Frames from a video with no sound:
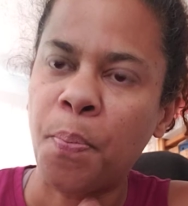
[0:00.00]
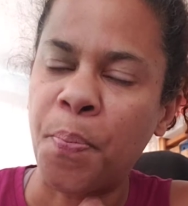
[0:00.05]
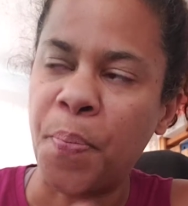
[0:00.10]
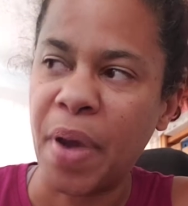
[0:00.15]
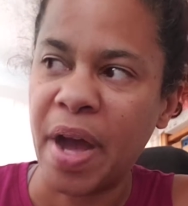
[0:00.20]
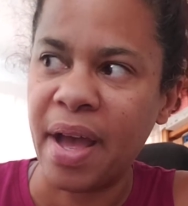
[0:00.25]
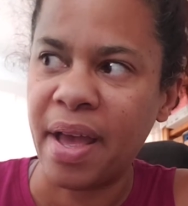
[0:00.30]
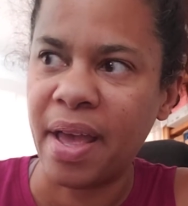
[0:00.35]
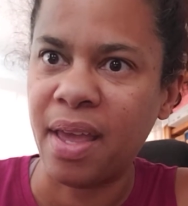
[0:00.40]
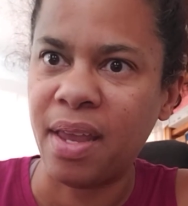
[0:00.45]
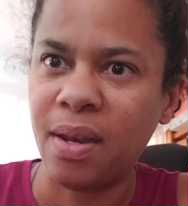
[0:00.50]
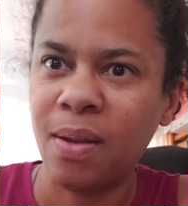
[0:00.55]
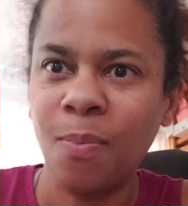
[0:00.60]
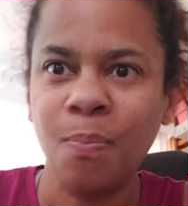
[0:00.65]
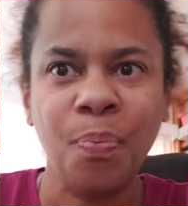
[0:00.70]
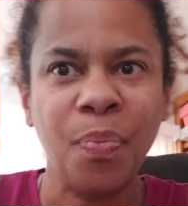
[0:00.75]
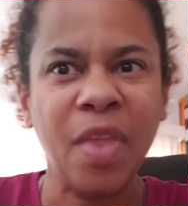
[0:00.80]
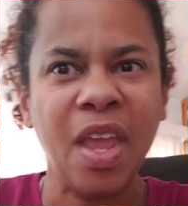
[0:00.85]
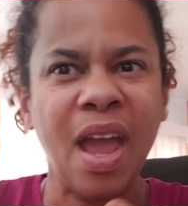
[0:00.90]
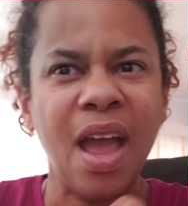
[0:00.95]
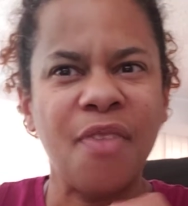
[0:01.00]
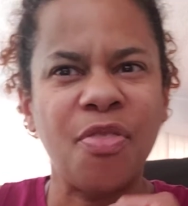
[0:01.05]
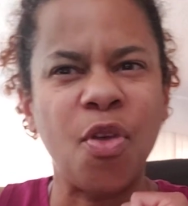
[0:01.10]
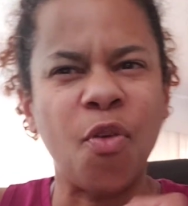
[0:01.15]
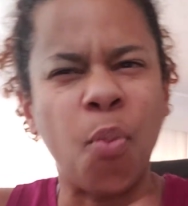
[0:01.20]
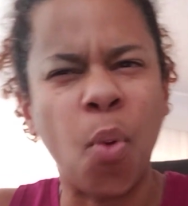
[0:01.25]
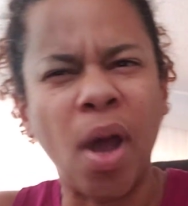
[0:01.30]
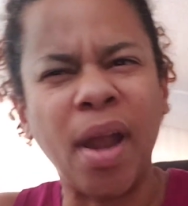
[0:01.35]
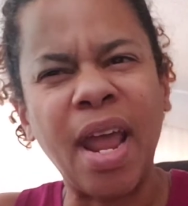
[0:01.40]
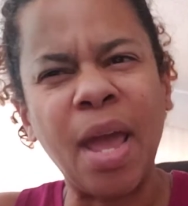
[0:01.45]
But the
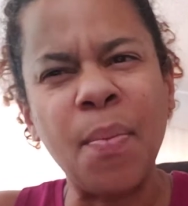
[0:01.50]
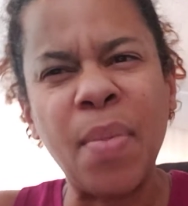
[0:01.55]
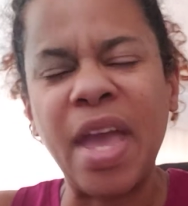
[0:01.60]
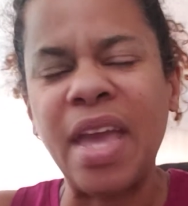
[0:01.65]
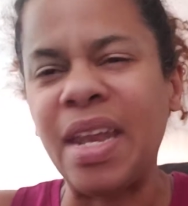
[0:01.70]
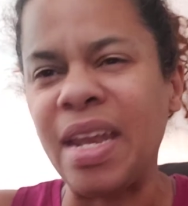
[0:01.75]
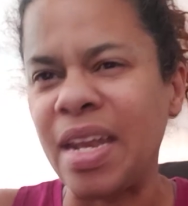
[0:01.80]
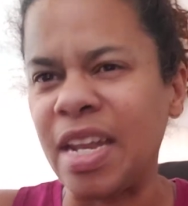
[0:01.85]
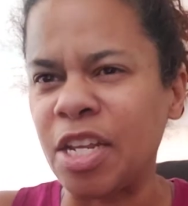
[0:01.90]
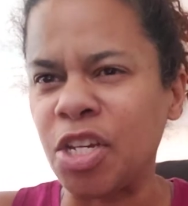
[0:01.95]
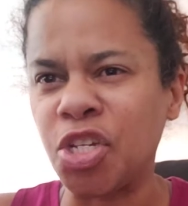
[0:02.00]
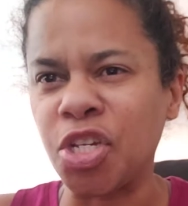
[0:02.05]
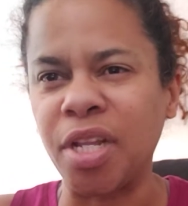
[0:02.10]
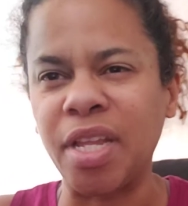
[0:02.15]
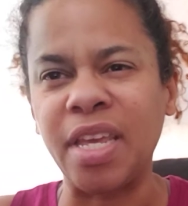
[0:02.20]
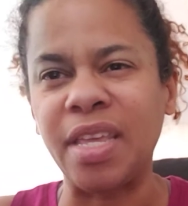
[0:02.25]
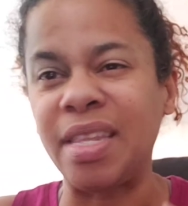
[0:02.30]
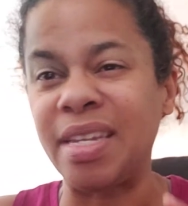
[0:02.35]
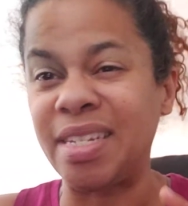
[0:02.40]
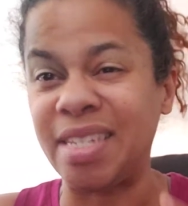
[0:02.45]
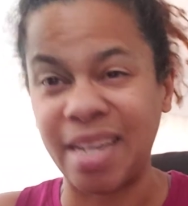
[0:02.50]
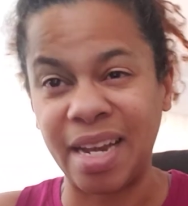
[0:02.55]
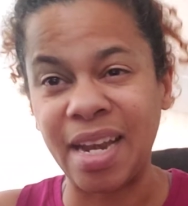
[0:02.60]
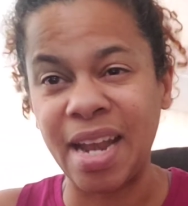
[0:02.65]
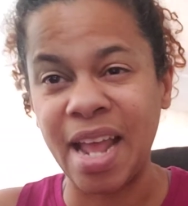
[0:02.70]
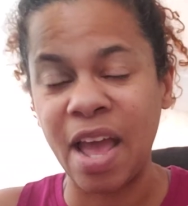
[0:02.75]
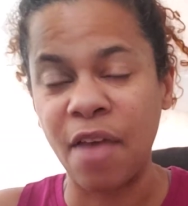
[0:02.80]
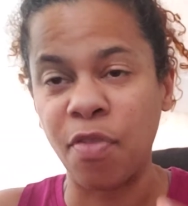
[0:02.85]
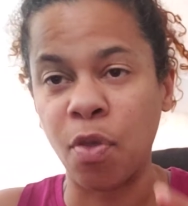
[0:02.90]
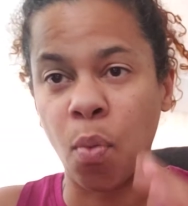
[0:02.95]
one I made initially that didn't
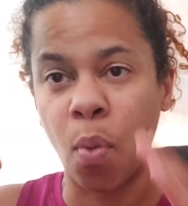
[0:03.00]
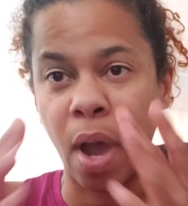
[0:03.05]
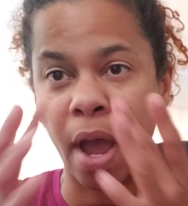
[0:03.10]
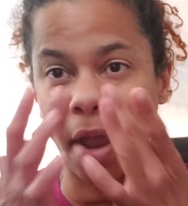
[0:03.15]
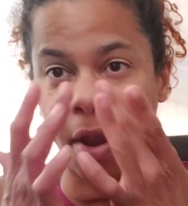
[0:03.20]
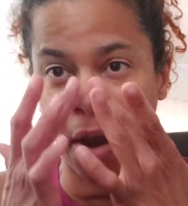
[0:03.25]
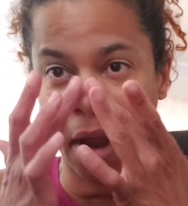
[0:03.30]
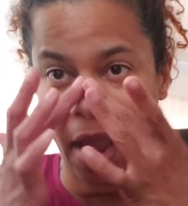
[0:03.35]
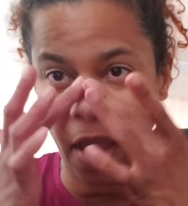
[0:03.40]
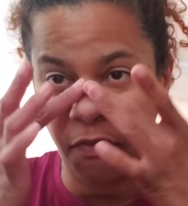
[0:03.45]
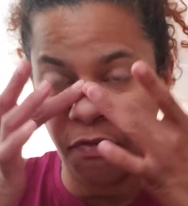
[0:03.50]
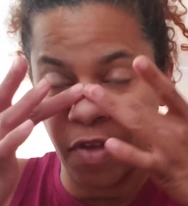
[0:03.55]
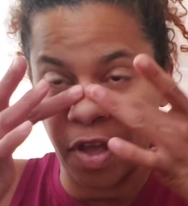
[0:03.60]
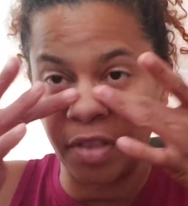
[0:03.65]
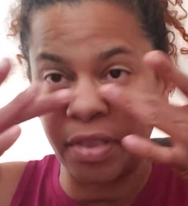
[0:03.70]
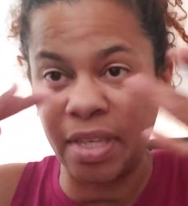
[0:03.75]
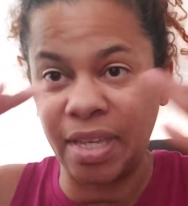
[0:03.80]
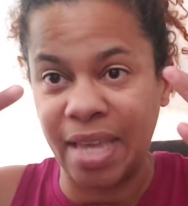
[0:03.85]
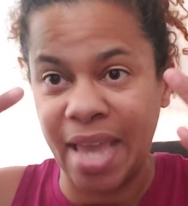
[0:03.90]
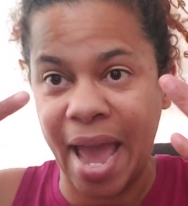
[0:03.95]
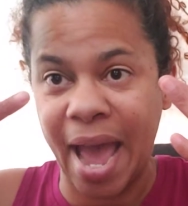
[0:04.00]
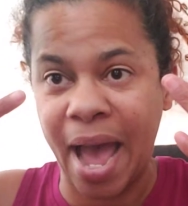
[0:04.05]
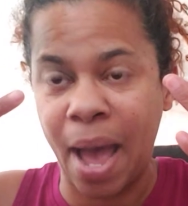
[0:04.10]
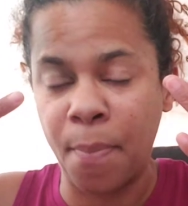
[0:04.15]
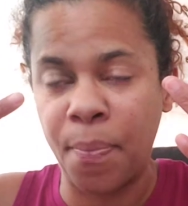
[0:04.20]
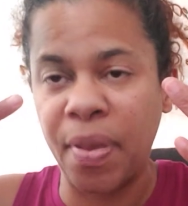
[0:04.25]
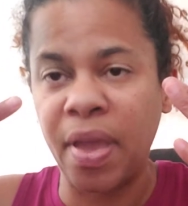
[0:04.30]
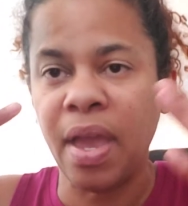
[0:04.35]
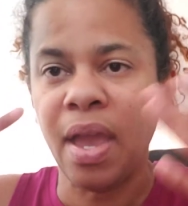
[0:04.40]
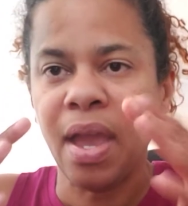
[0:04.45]
have the wire, I felt the
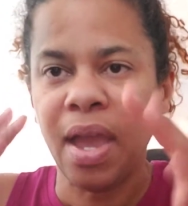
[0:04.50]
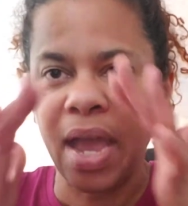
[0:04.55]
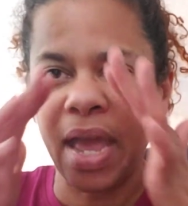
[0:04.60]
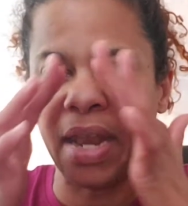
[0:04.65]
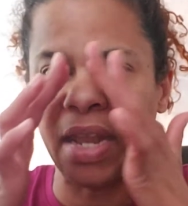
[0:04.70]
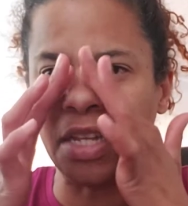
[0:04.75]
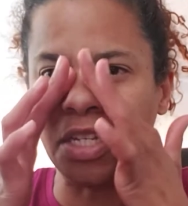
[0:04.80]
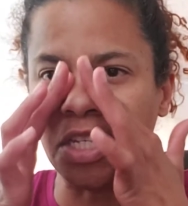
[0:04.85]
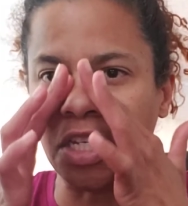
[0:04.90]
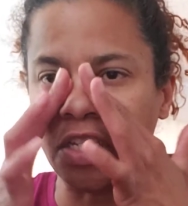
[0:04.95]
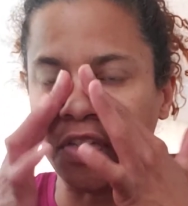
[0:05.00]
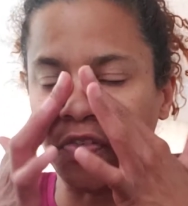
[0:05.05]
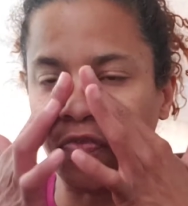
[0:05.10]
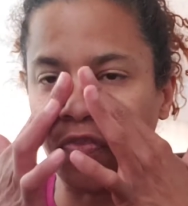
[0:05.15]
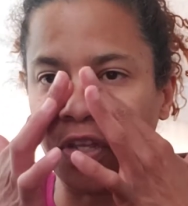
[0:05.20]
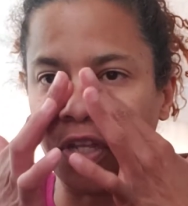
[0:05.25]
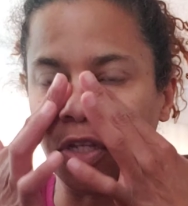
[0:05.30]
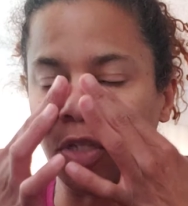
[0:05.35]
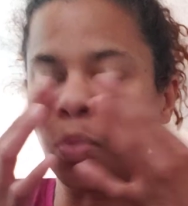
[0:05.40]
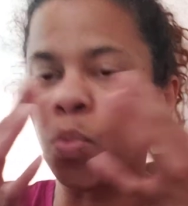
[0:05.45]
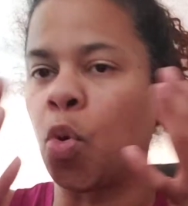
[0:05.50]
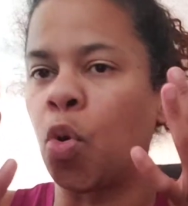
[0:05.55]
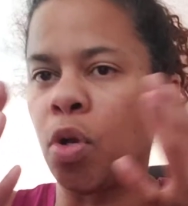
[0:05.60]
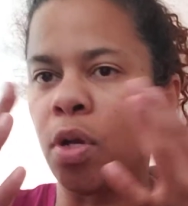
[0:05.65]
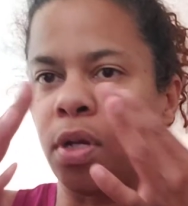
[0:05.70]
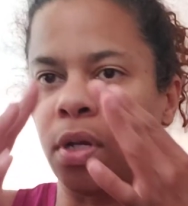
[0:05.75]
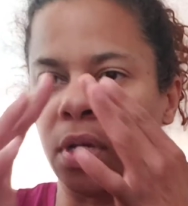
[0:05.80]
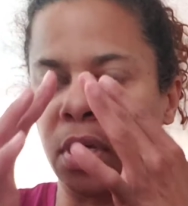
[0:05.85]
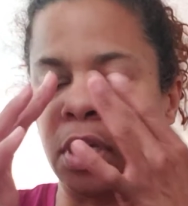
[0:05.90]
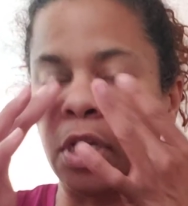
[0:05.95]
gap, and this just feels
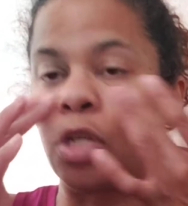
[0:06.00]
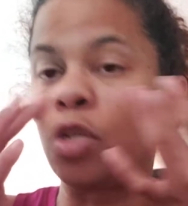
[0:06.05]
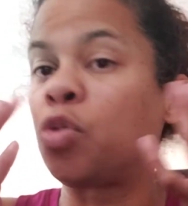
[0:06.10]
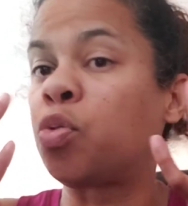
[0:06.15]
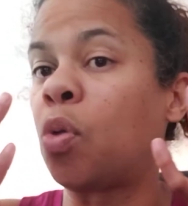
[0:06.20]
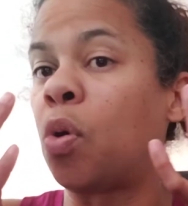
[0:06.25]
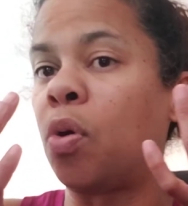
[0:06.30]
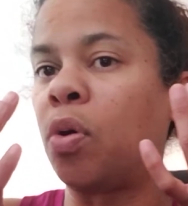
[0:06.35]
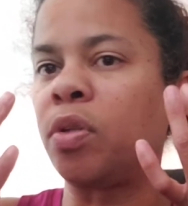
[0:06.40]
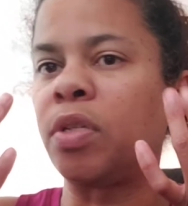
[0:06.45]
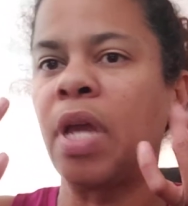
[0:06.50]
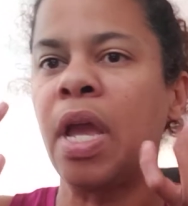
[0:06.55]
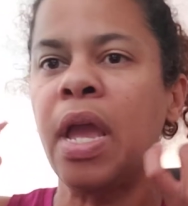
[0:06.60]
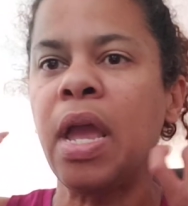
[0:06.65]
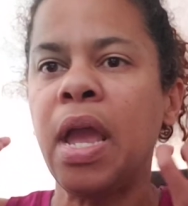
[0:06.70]
more controlled.